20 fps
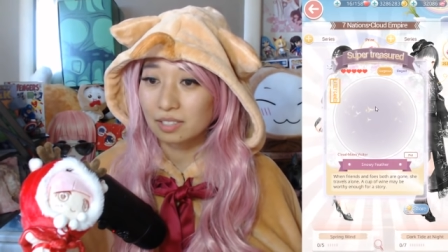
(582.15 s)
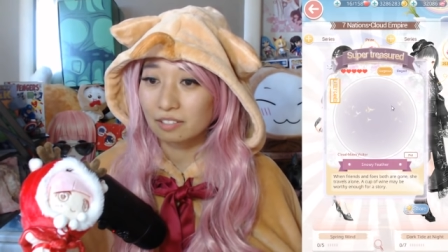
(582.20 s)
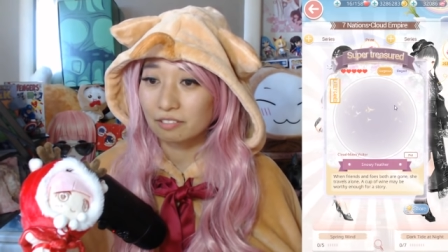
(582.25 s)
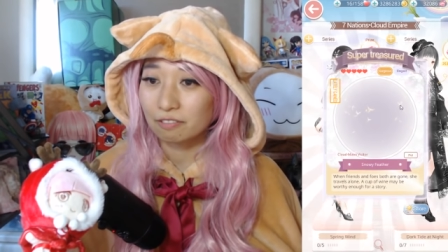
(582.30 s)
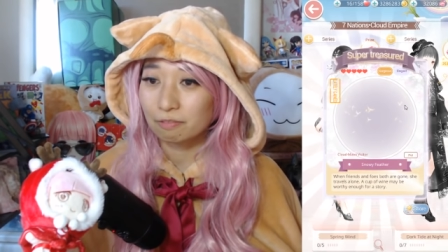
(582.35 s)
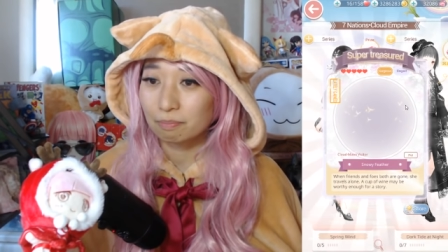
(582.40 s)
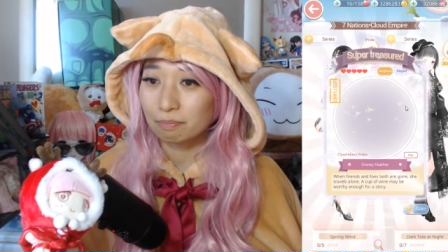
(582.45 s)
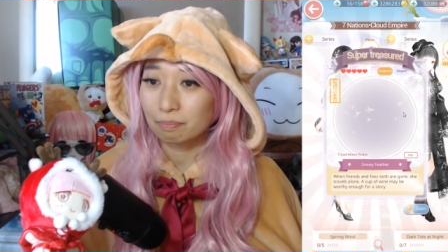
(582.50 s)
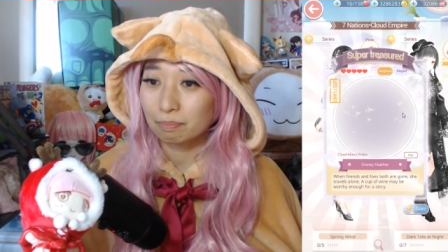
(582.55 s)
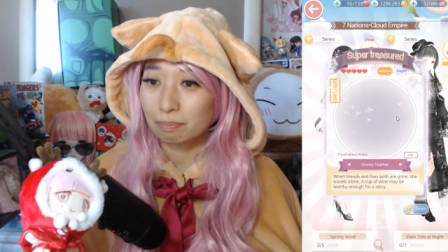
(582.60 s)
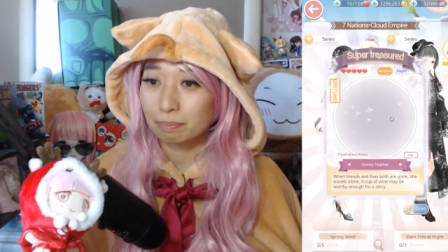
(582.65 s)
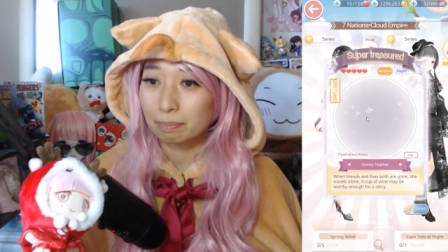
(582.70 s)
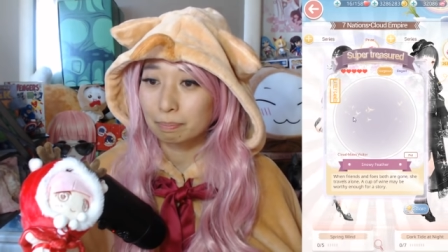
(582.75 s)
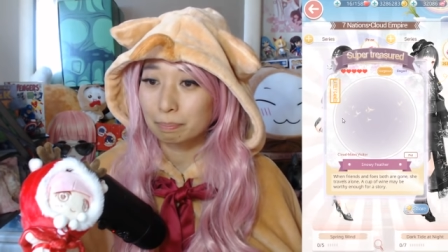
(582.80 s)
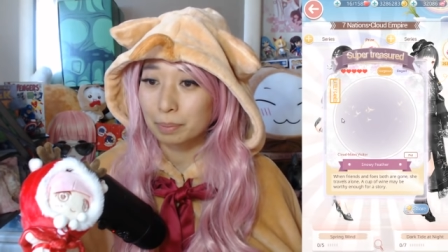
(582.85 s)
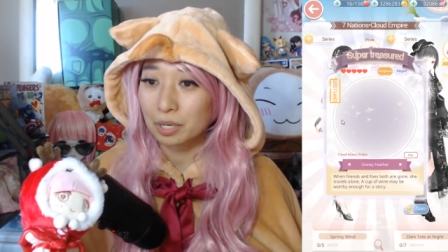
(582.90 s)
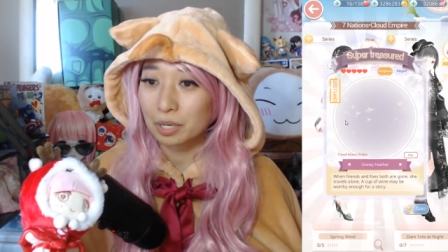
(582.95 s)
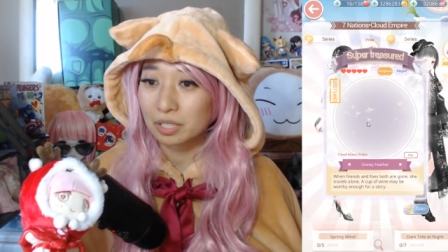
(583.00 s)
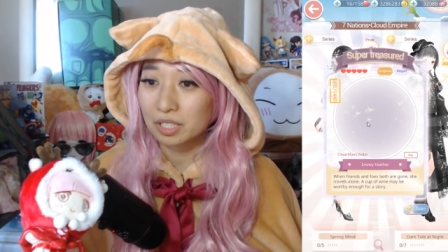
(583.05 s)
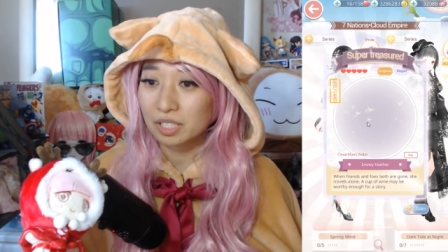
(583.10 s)
of
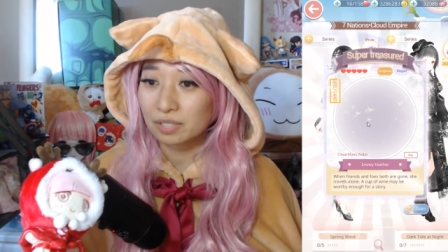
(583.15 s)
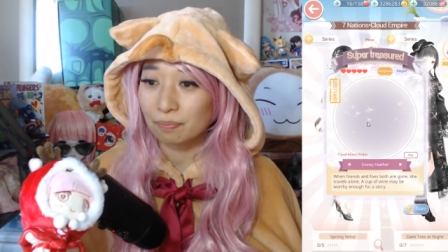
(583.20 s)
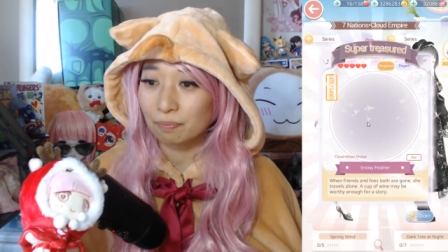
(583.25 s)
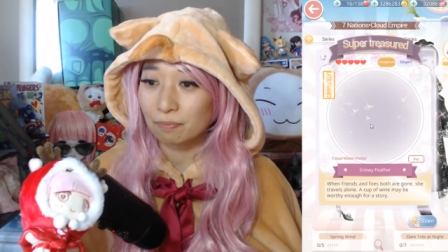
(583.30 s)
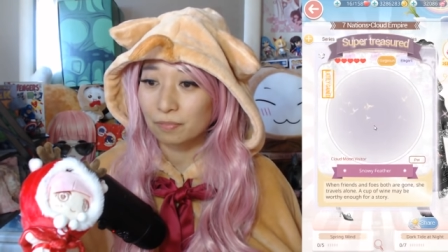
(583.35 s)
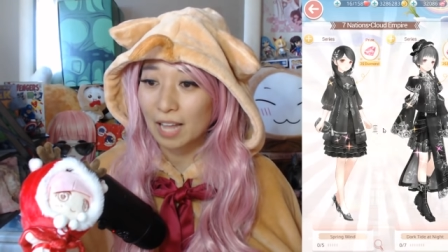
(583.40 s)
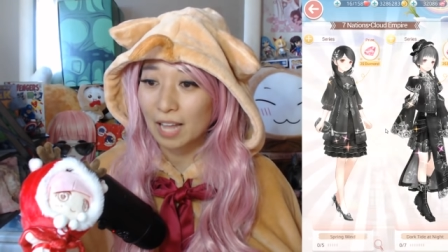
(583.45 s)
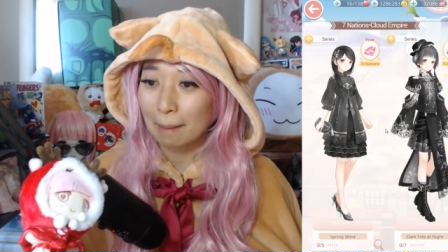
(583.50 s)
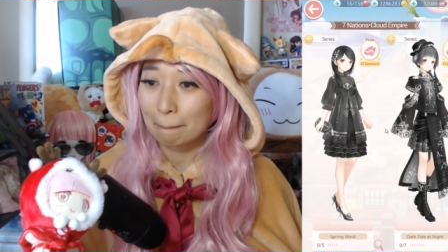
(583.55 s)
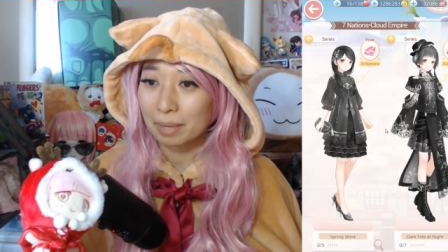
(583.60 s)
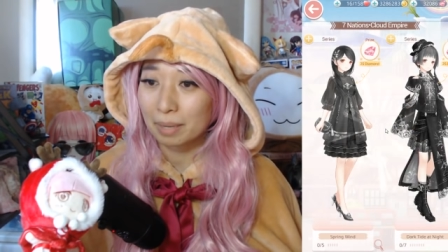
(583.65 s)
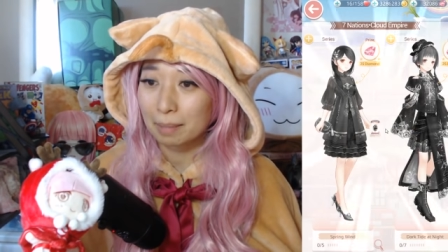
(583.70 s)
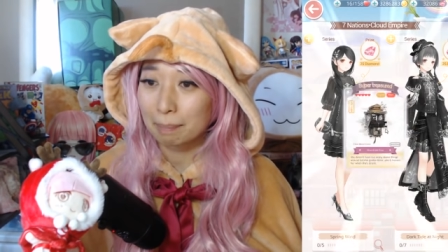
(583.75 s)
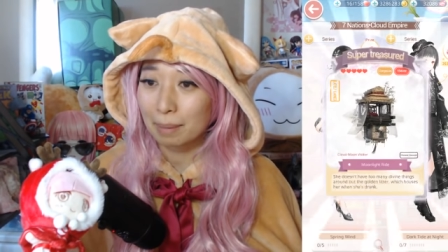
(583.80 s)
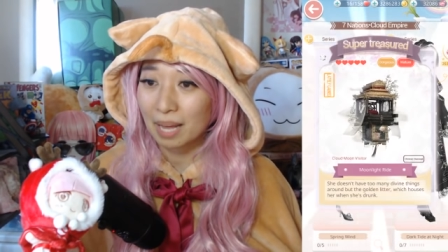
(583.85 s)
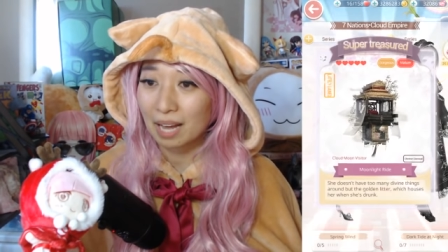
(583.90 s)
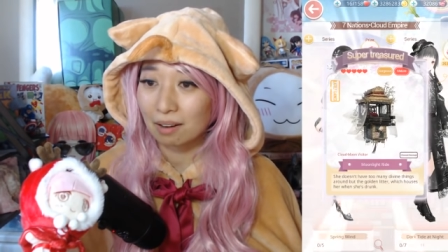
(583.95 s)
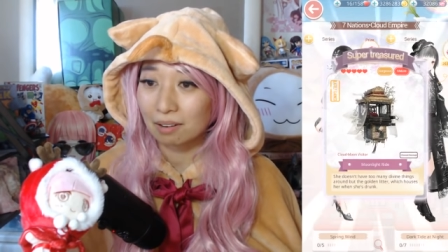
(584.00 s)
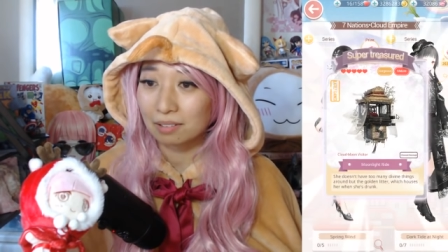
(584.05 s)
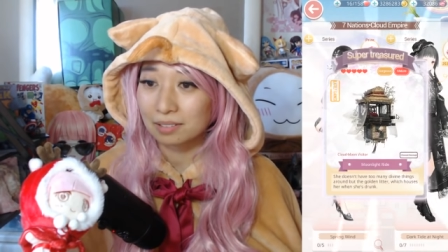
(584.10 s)
birds flapping
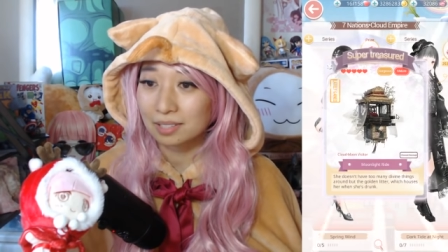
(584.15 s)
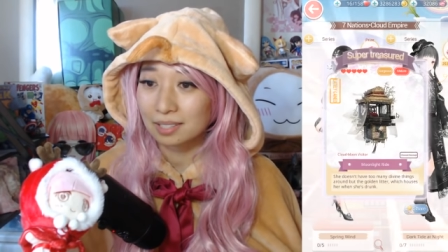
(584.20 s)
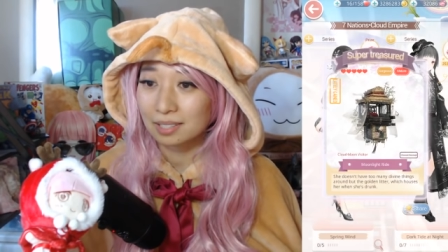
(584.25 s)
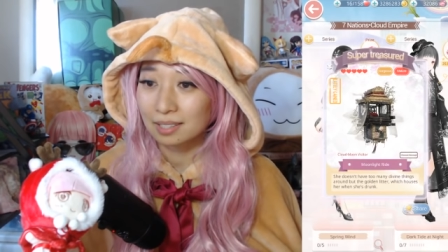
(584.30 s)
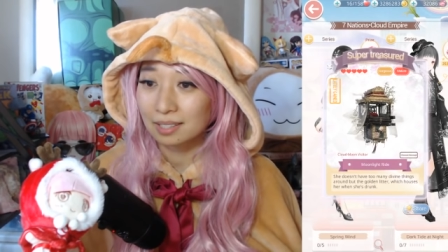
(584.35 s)
about,